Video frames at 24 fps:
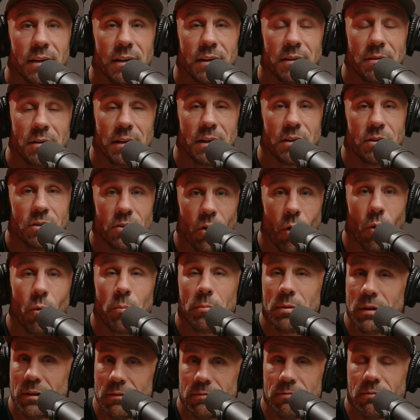and don't
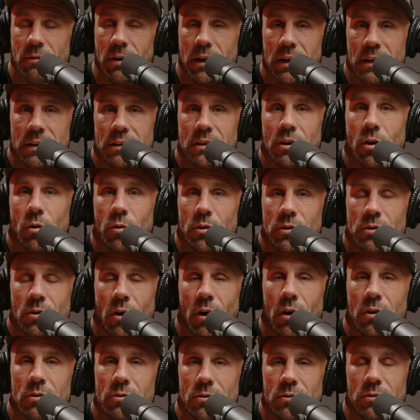be afraid to go and
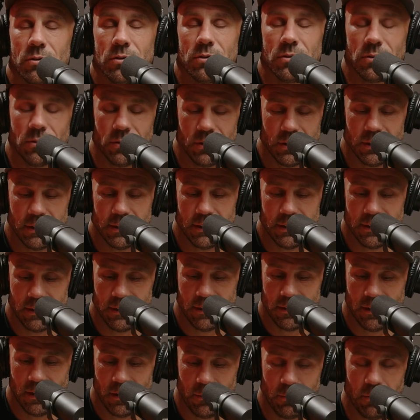talk to
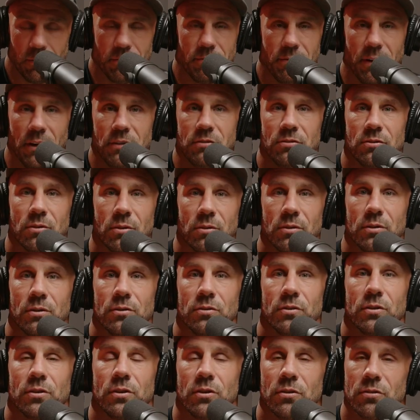a professional.
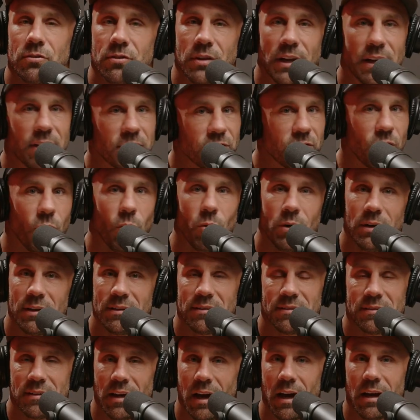There's things going
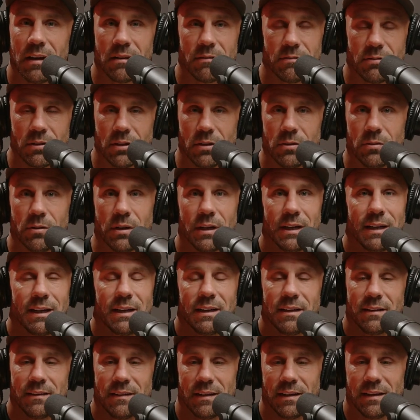inside of you
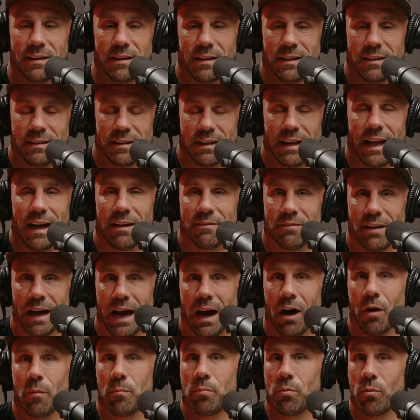that have
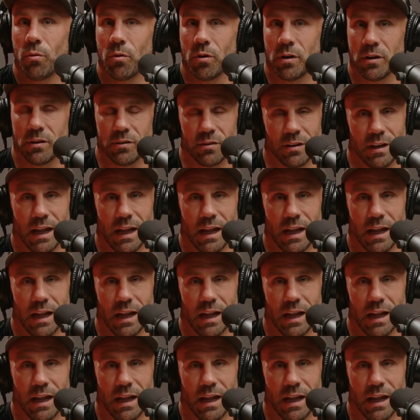outpourings and